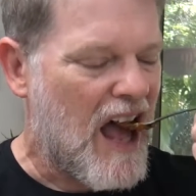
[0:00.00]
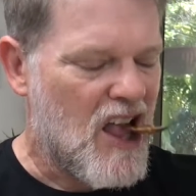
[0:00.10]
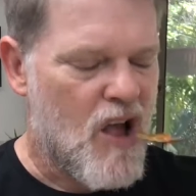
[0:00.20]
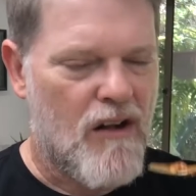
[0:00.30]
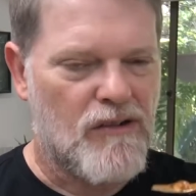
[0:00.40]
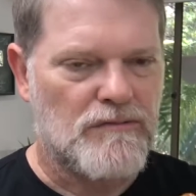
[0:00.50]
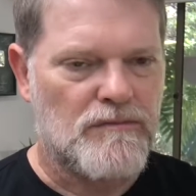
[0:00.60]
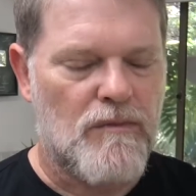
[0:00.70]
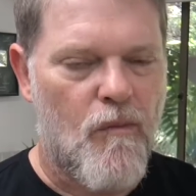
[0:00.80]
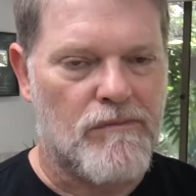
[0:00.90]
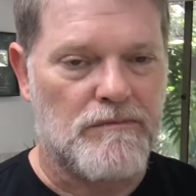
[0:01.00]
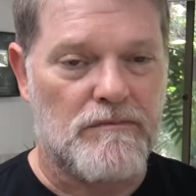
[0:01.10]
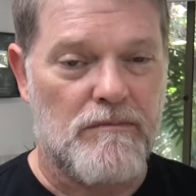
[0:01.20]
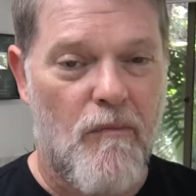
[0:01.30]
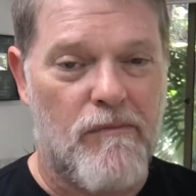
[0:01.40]

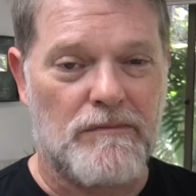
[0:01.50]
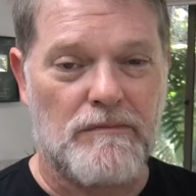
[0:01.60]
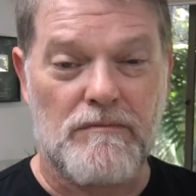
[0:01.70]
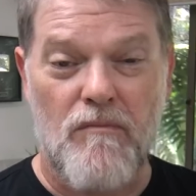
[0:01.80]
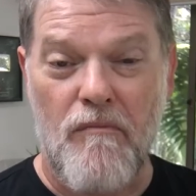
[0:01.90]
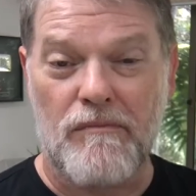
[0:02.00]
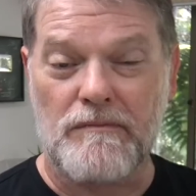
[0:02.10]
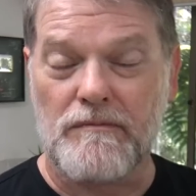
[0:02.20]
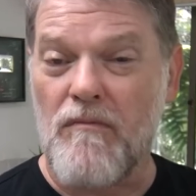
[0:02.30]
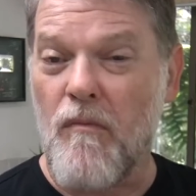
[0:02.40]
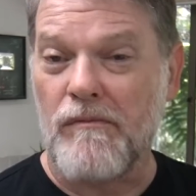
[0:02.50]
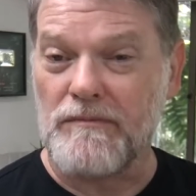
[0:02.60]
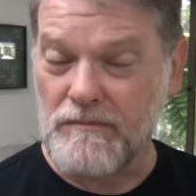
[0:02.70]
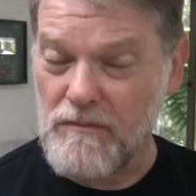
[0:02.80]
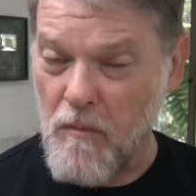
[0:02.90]

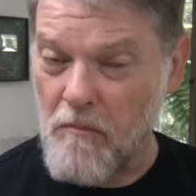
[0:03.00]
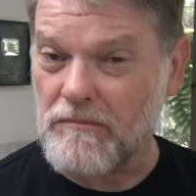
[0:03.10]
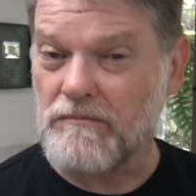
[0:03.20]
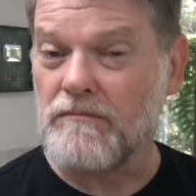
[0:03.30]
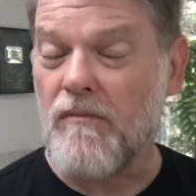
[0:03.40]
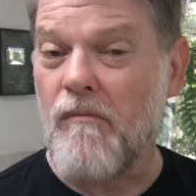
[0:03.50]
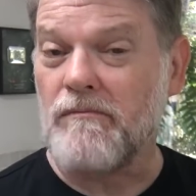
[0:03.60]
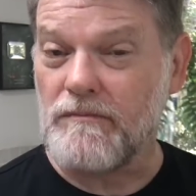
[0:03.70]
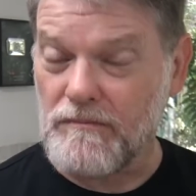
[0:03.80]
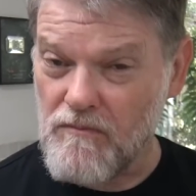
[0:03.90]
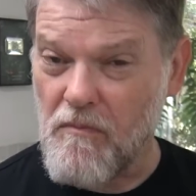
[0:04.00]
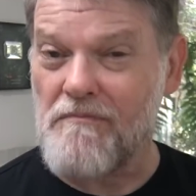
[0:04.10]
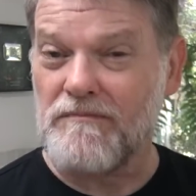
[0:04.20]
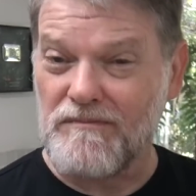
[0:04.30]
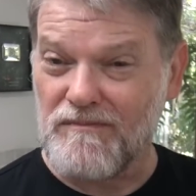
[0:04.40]
Nobody speaks.